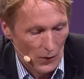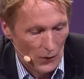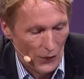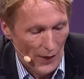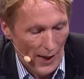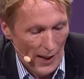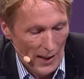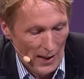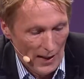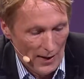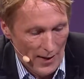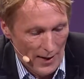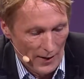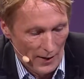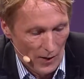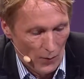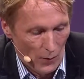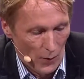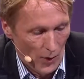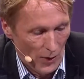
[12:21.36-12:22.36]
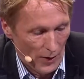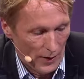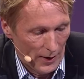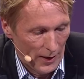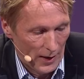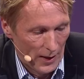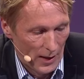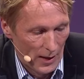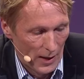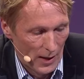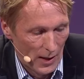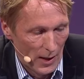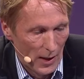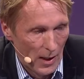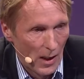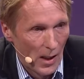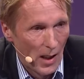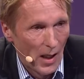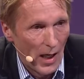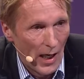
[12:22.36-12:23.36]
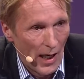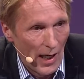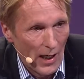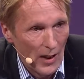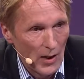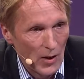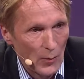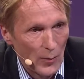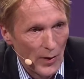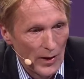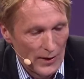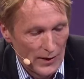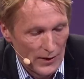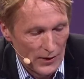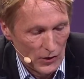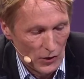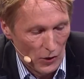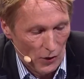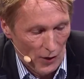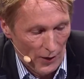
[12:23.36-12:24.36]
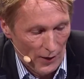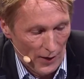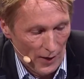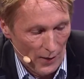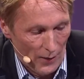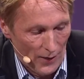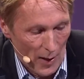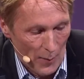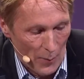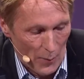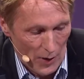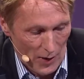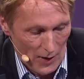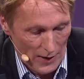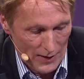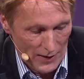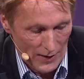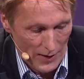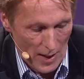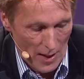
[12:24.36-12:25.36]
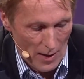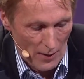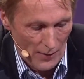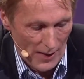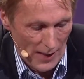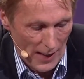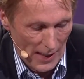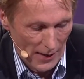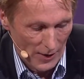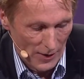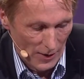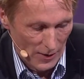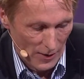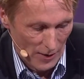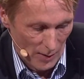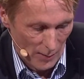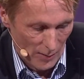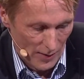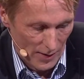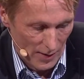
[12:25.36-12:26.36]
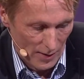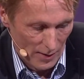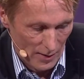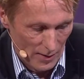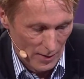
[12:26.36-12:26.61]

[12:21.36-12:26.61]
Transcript: failures in their work, and by destroying their personal relationships.